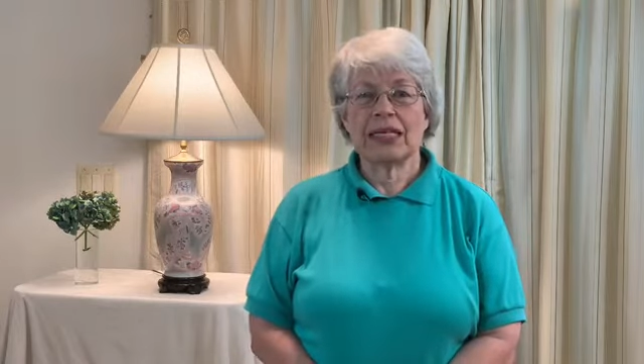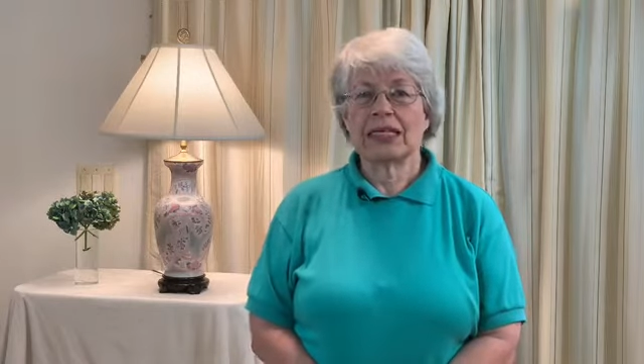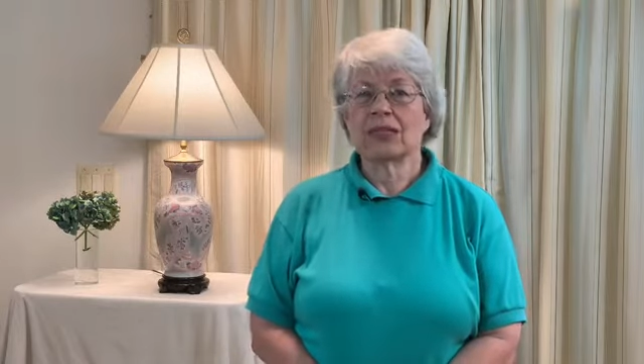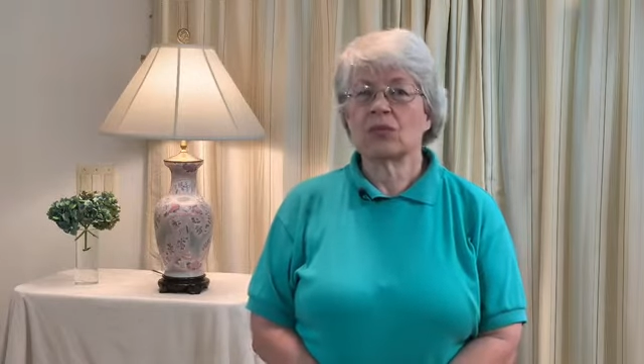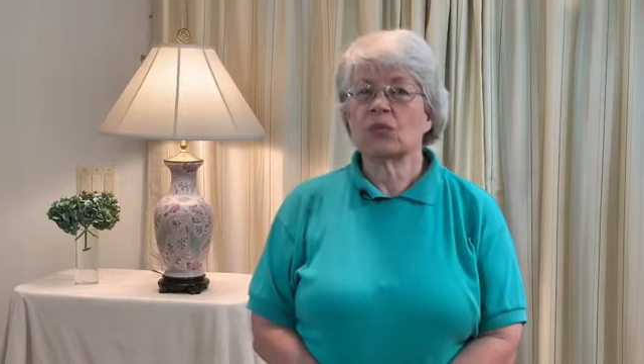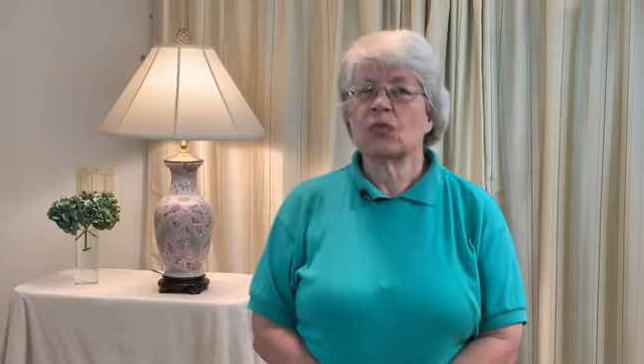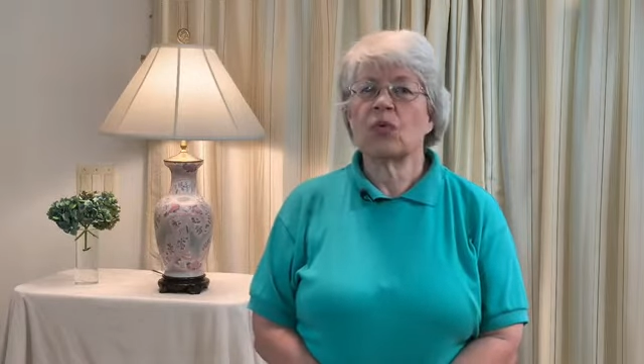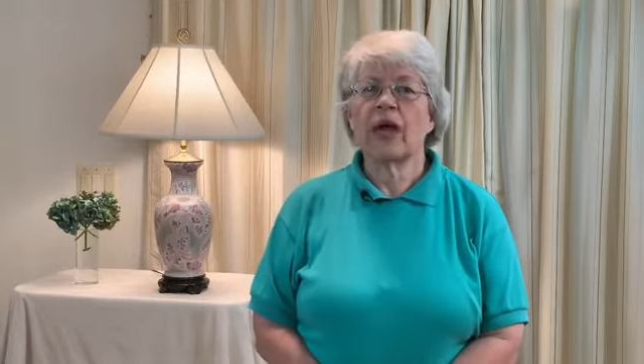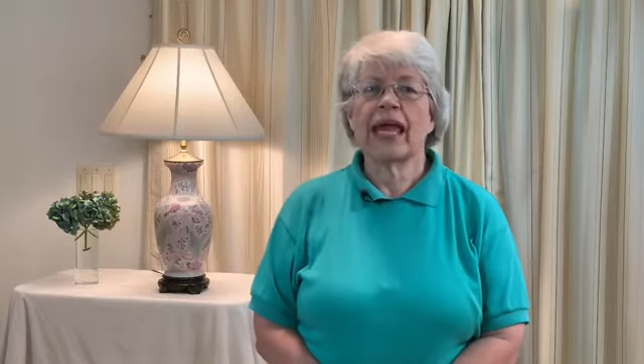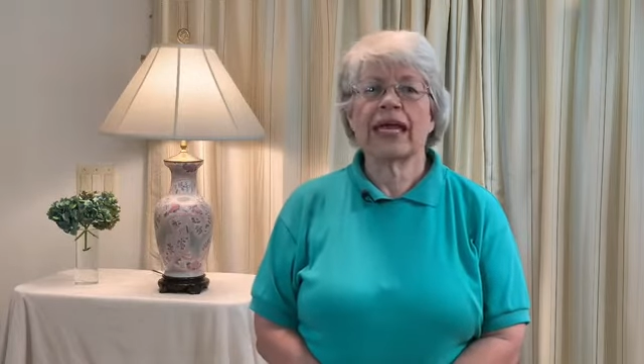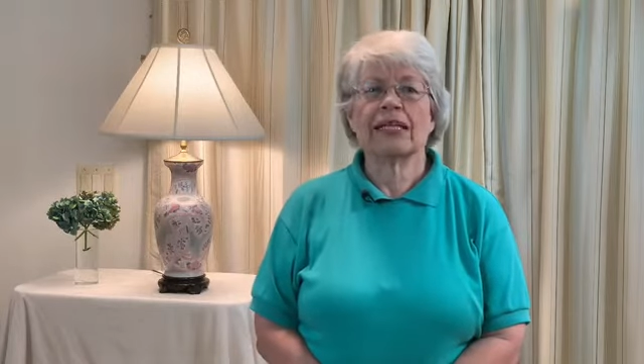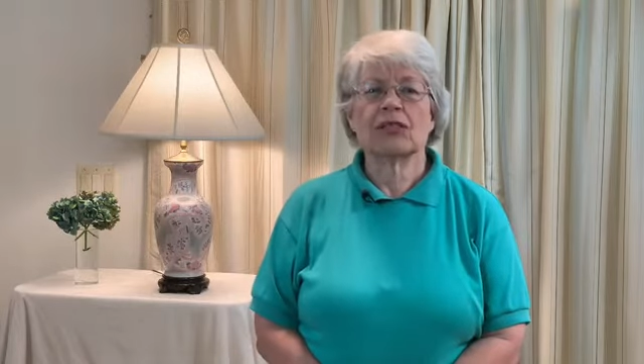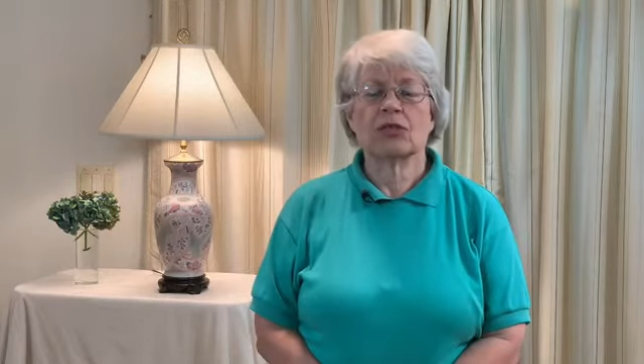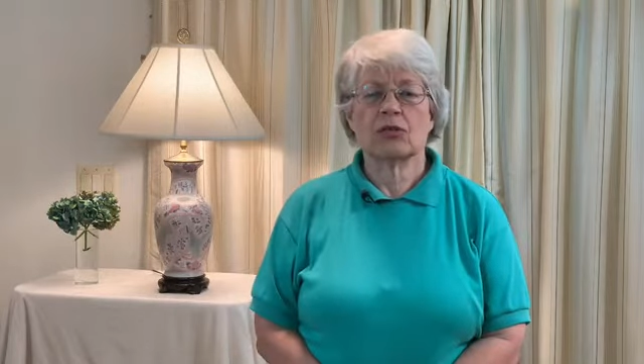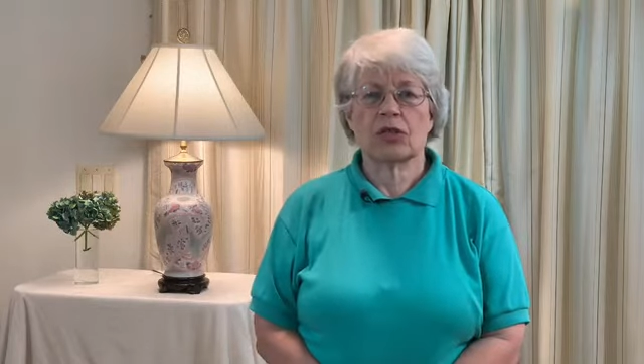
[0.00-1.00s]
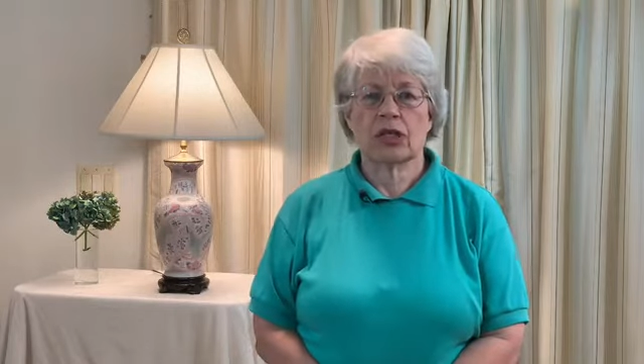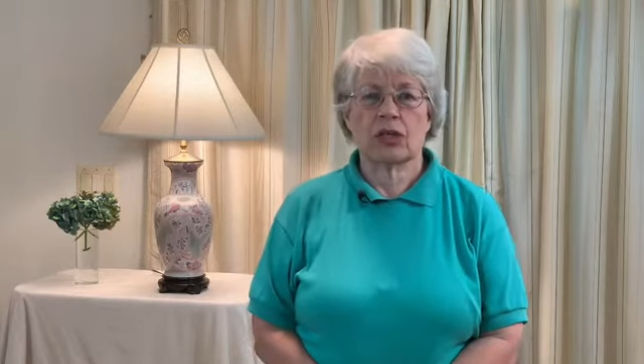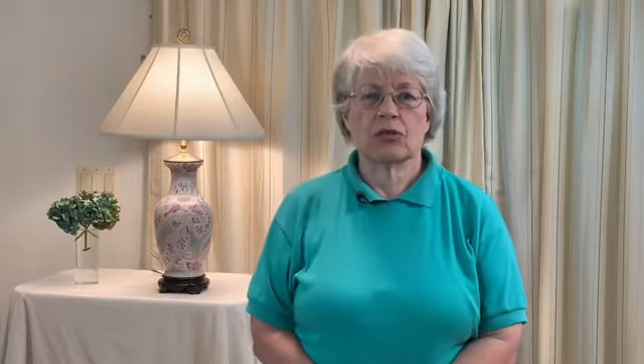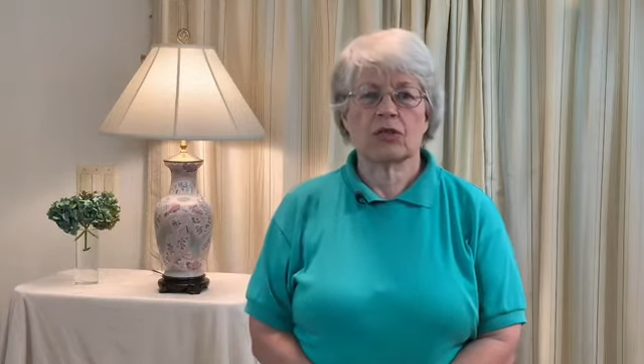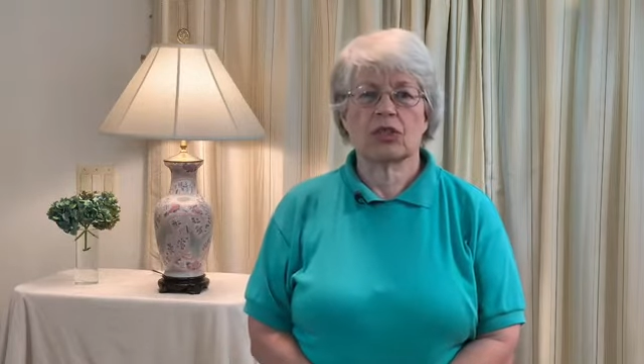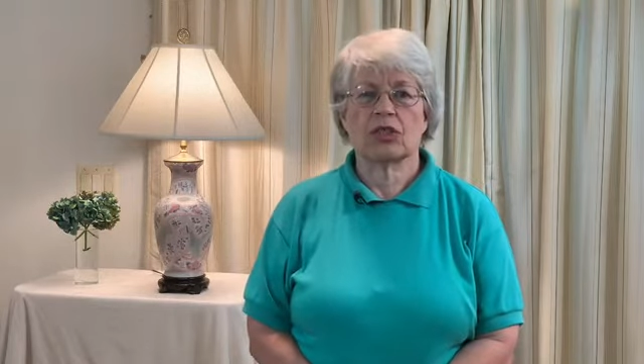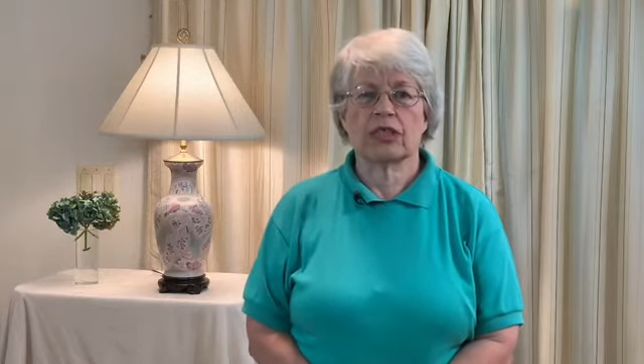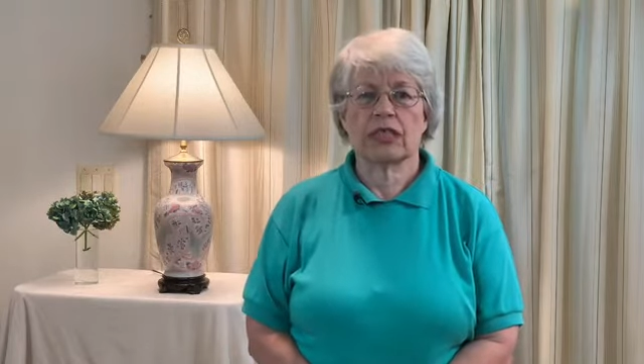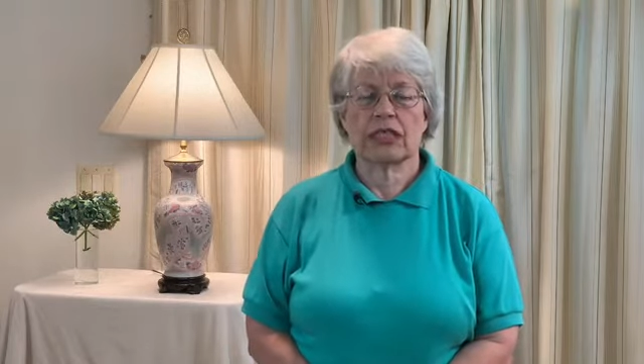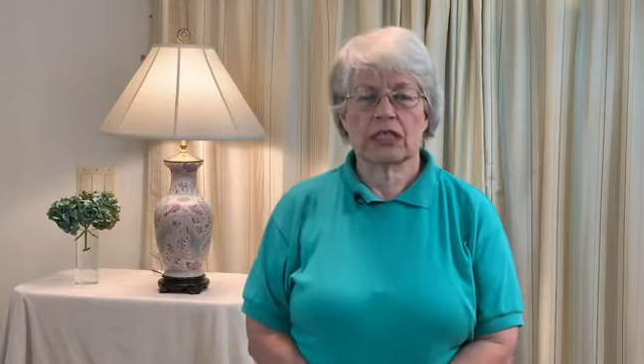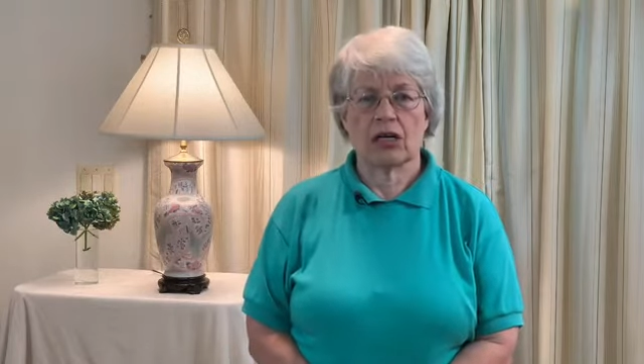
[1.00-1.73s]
is way too close to these